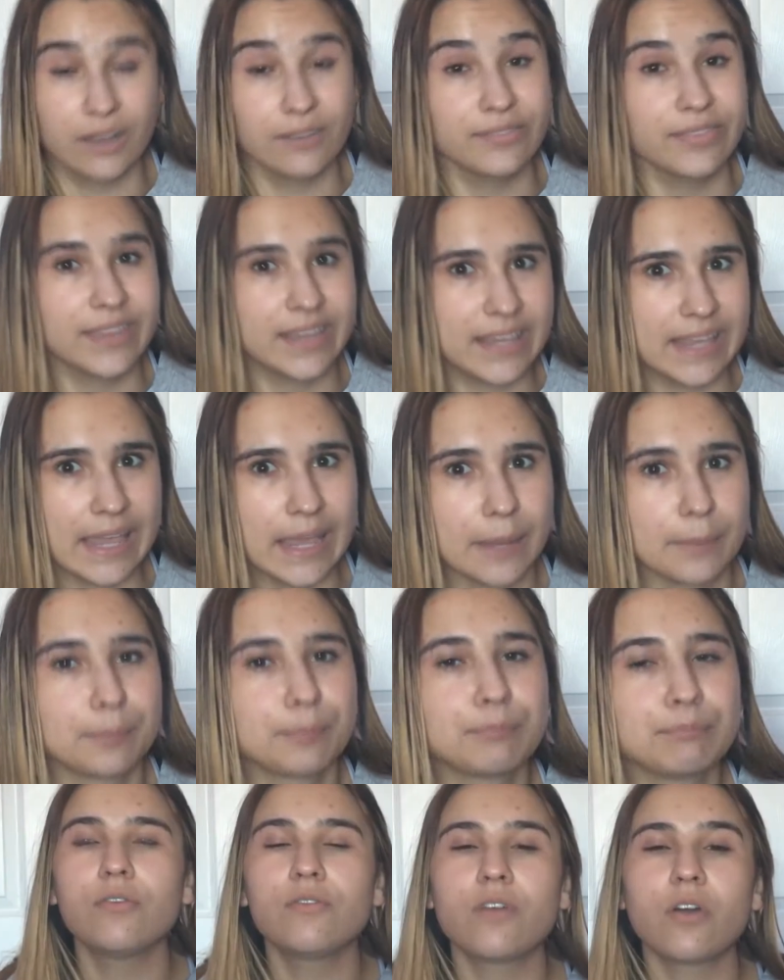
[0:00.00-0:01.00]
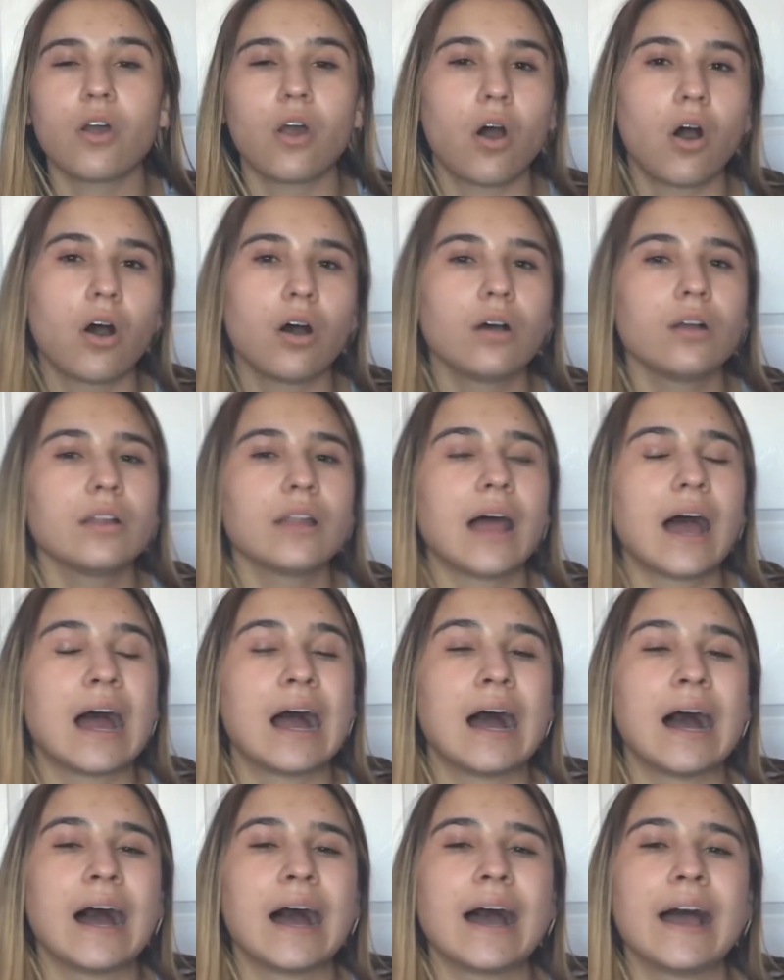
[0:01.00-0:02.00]
of the game. Overall,
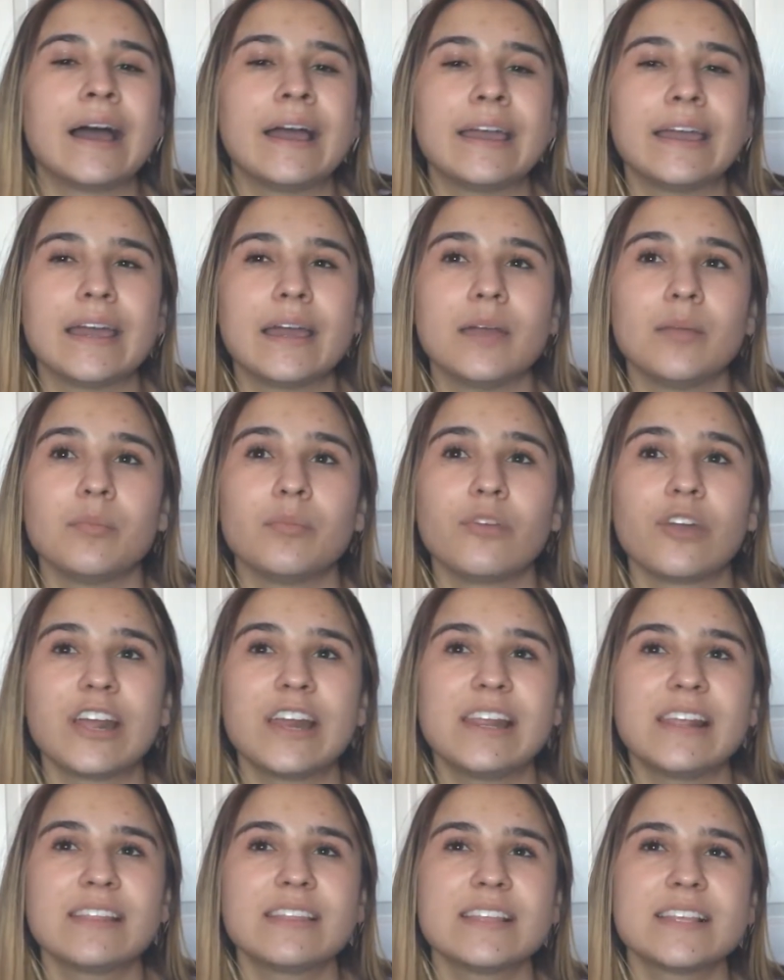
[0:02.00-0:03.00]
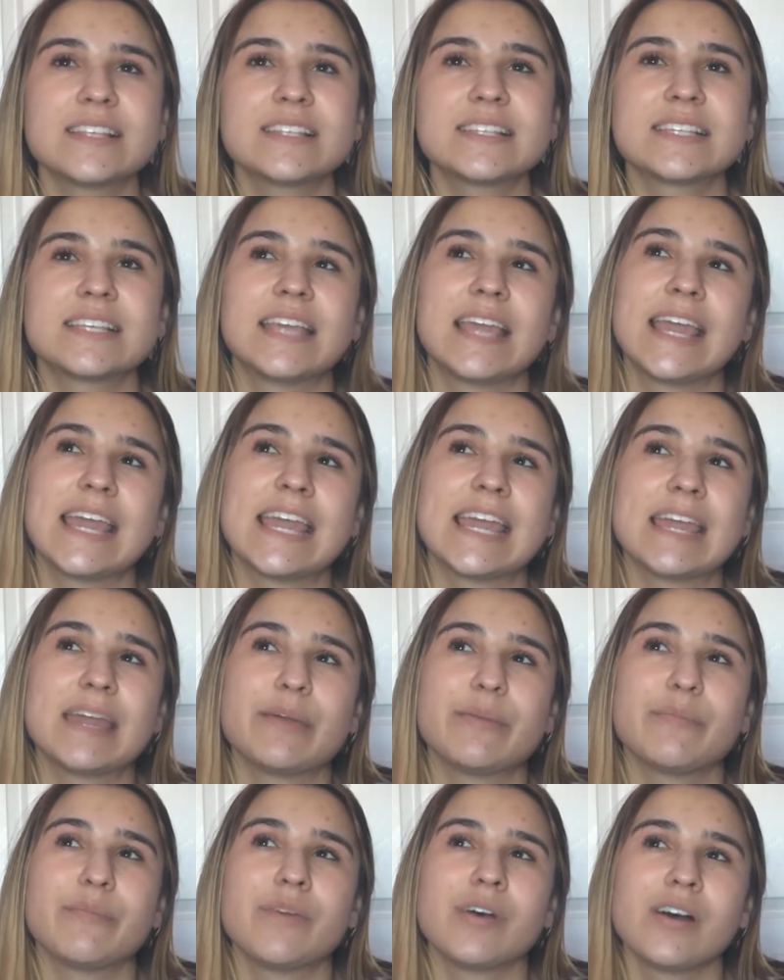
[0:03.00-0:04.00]
I am rating this
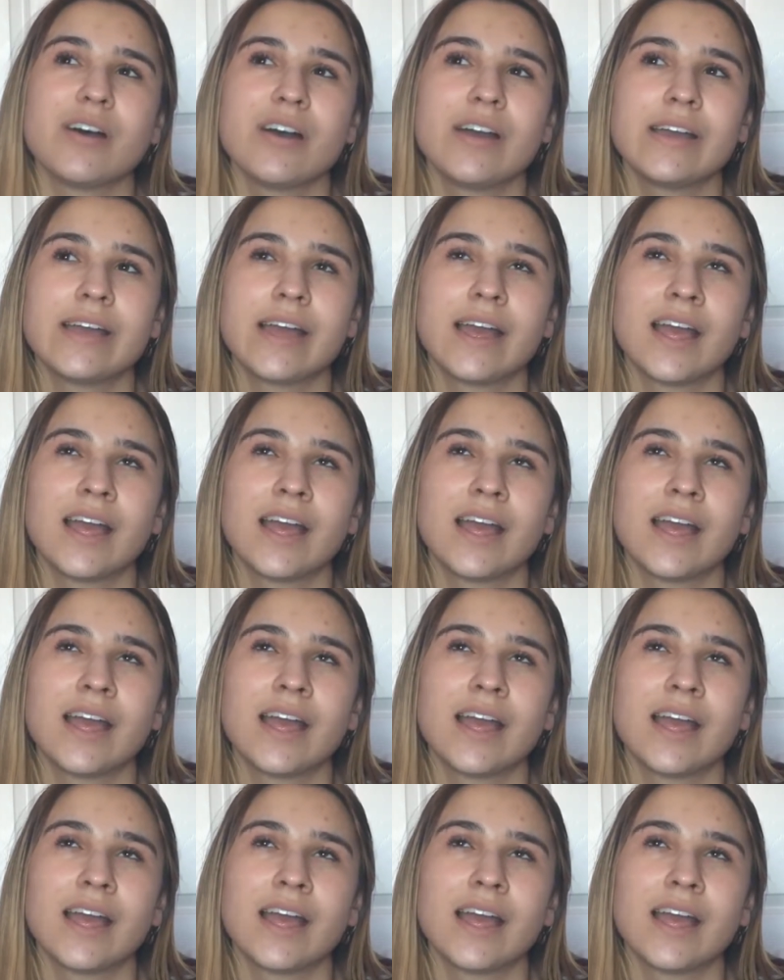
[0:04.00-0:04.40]
game